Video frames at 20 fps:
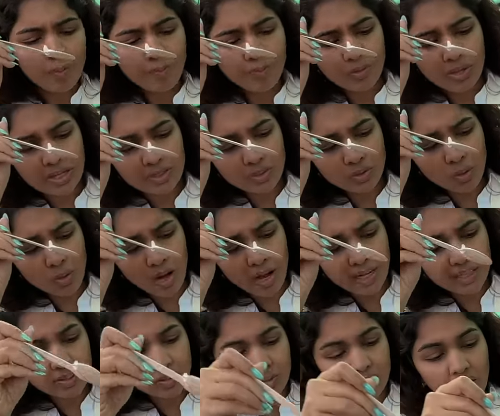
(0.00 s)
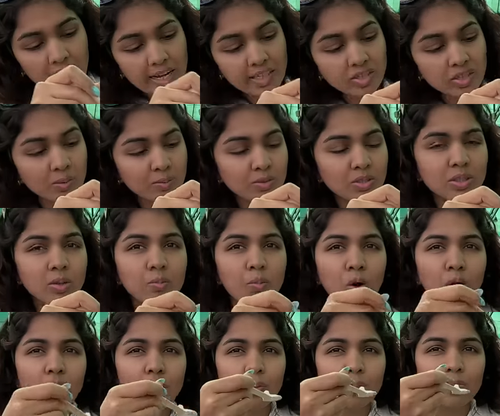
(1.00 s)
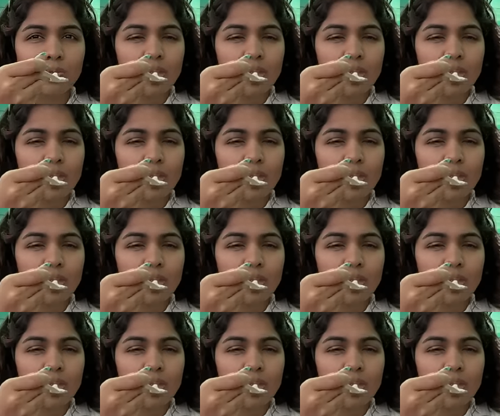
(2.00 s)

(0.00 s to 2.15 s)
There's no ice cream in the bottle.